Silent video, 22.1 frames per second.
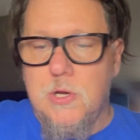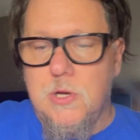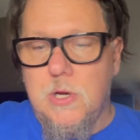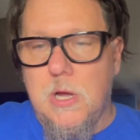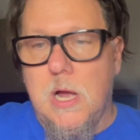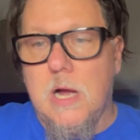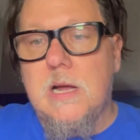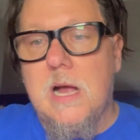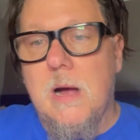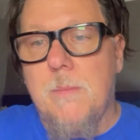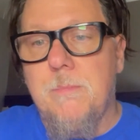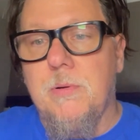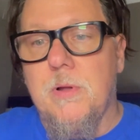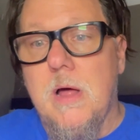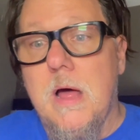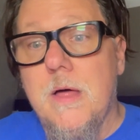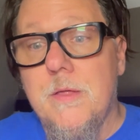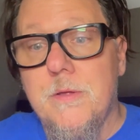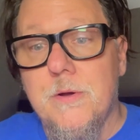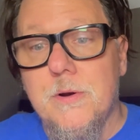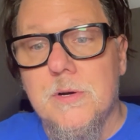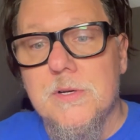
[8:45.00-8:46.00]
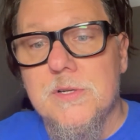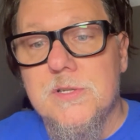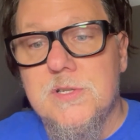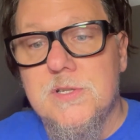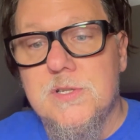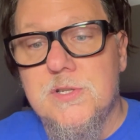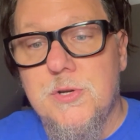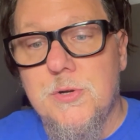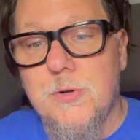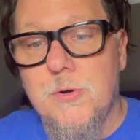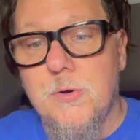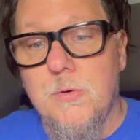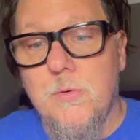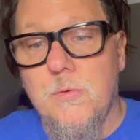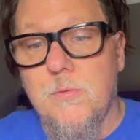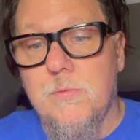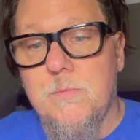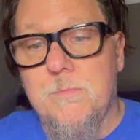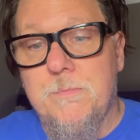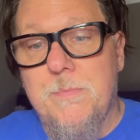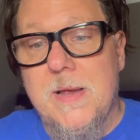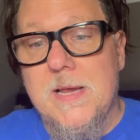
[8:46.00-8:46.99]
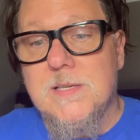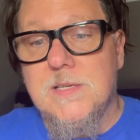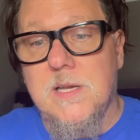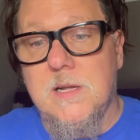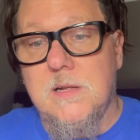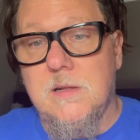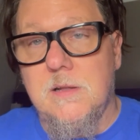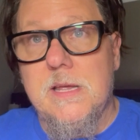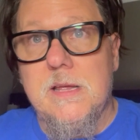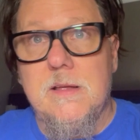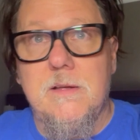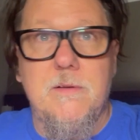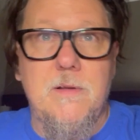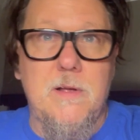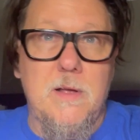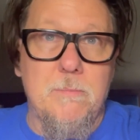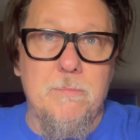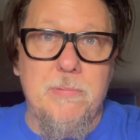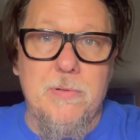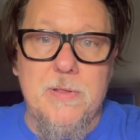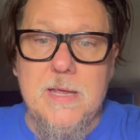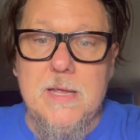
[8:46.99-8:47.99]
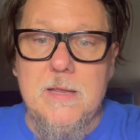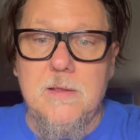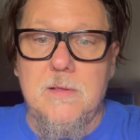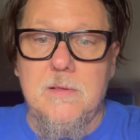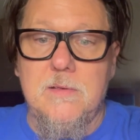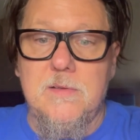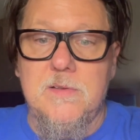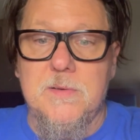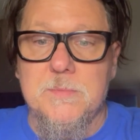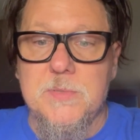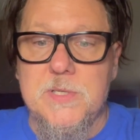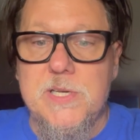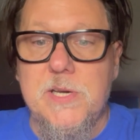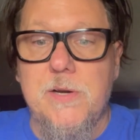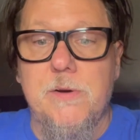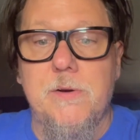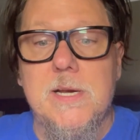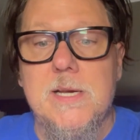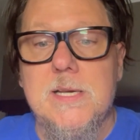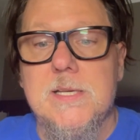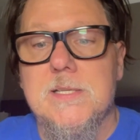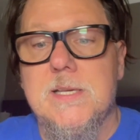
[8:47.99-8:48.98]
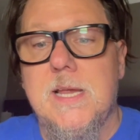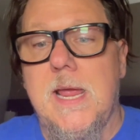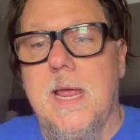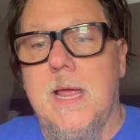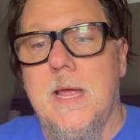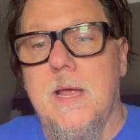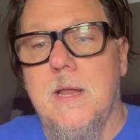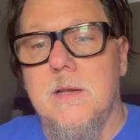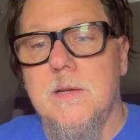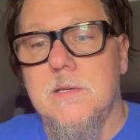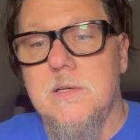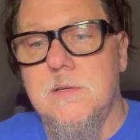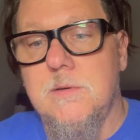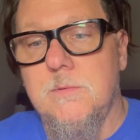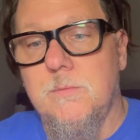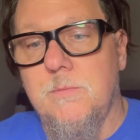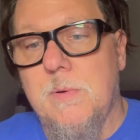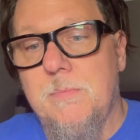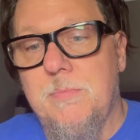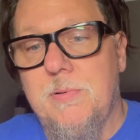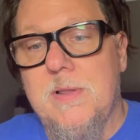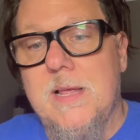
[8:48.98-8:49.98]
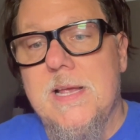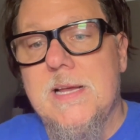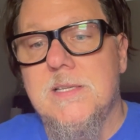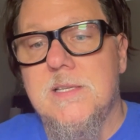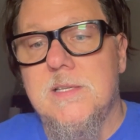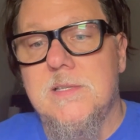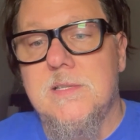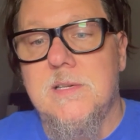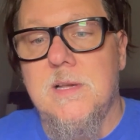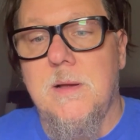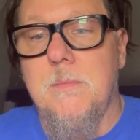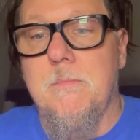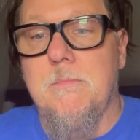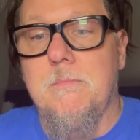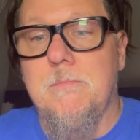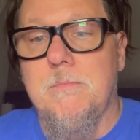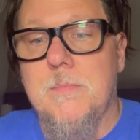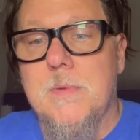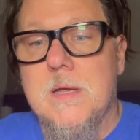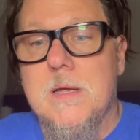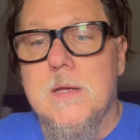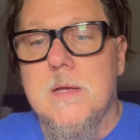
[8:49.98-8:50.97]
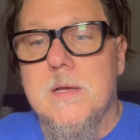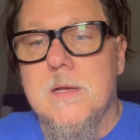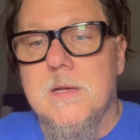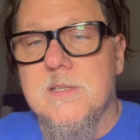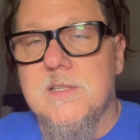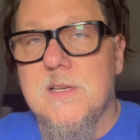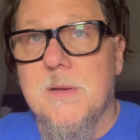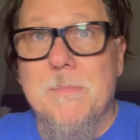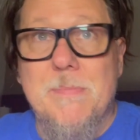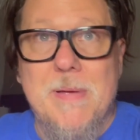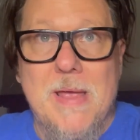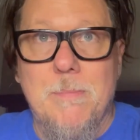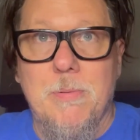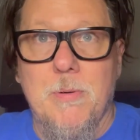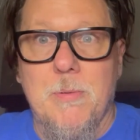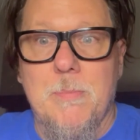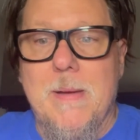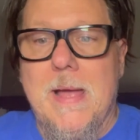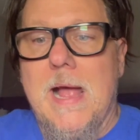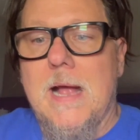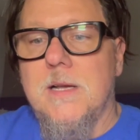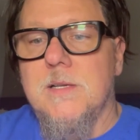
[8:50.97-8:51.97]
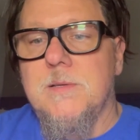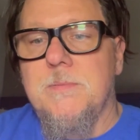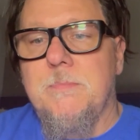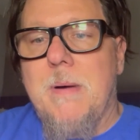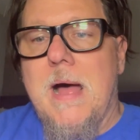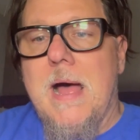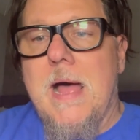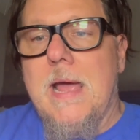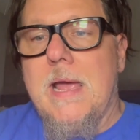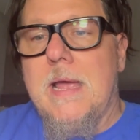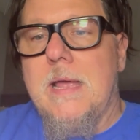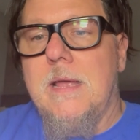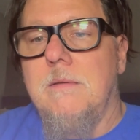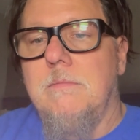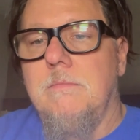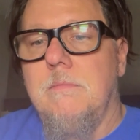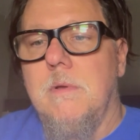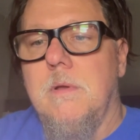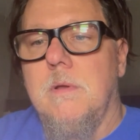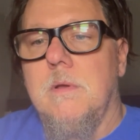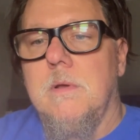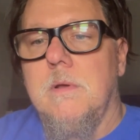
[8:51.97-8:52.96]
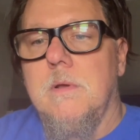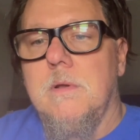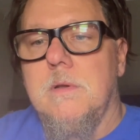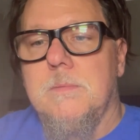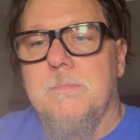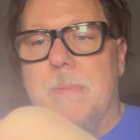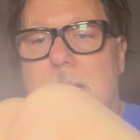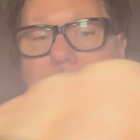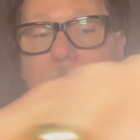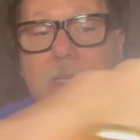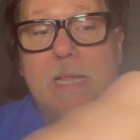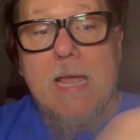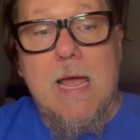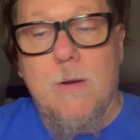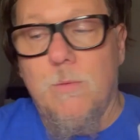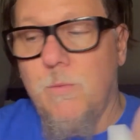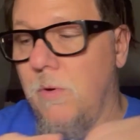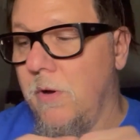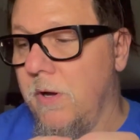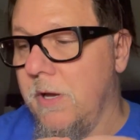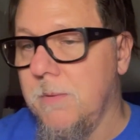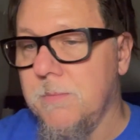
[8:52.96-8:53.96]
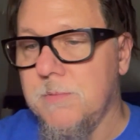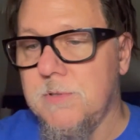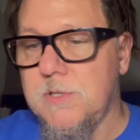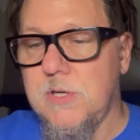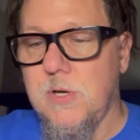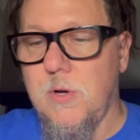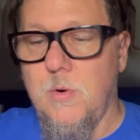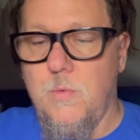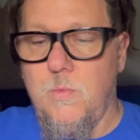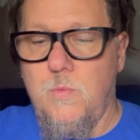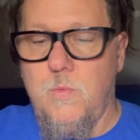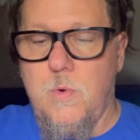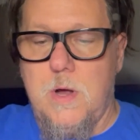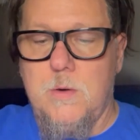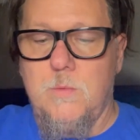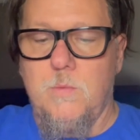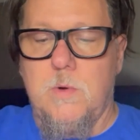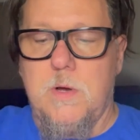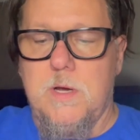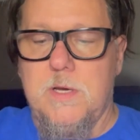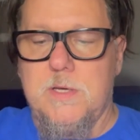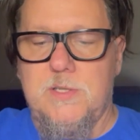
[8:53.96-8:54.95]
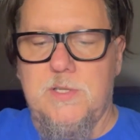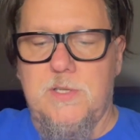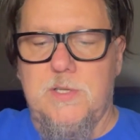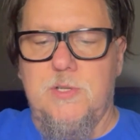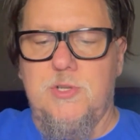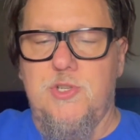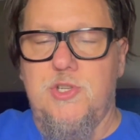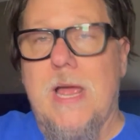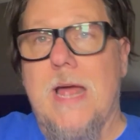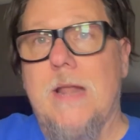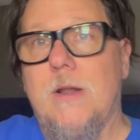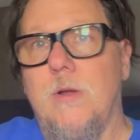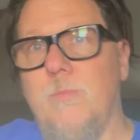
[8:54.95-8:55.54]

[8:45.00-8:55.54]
a couple others to basically complete some series and replace some paperbacks by Tad Williams. So one was Shadow